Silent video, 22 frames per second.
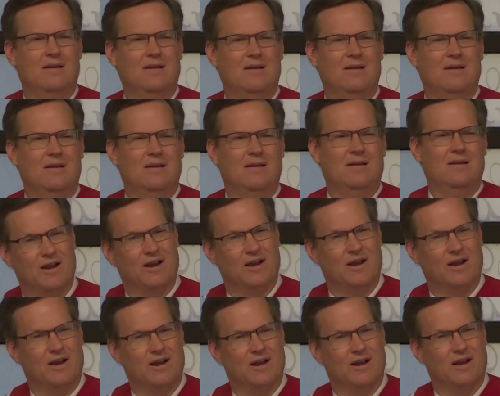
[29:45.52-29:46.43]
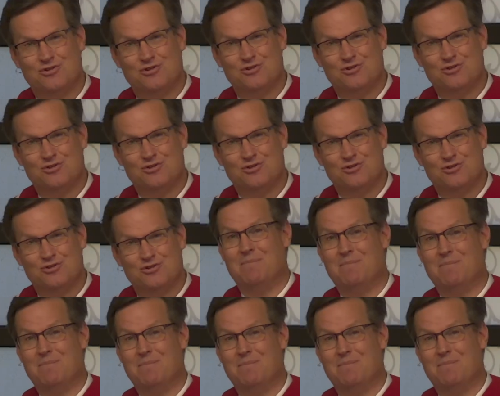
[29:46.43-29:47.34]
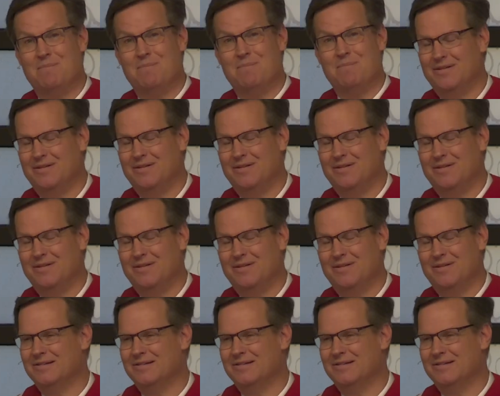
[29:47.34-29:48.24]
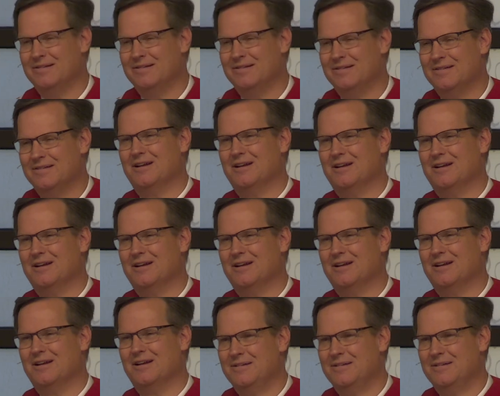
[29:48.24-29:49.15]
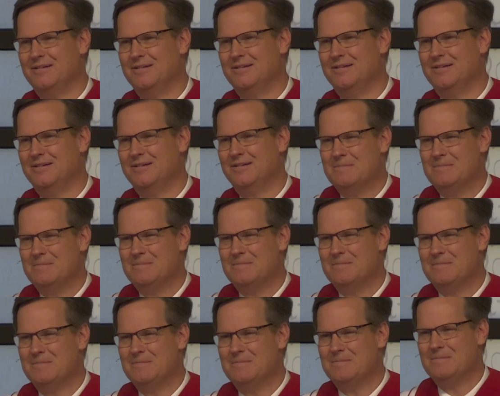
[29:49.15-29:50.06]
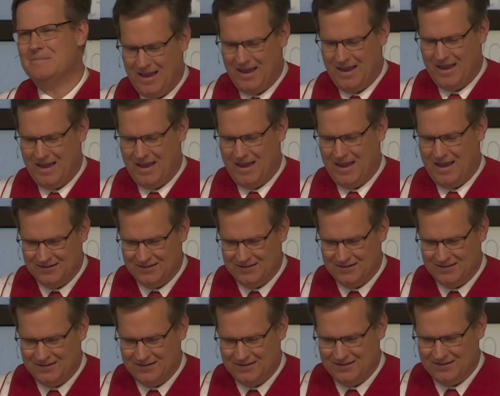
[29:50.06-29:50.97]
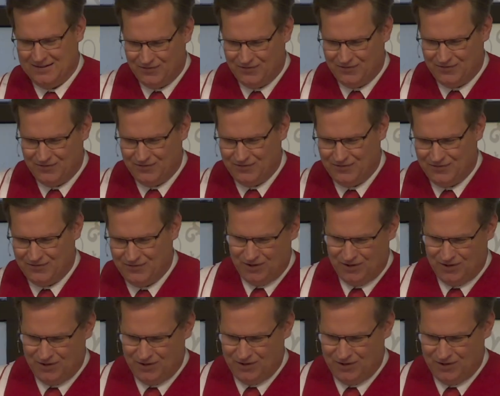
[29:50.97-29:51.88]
or whatever nation you're a member of, a citizen of, and faithful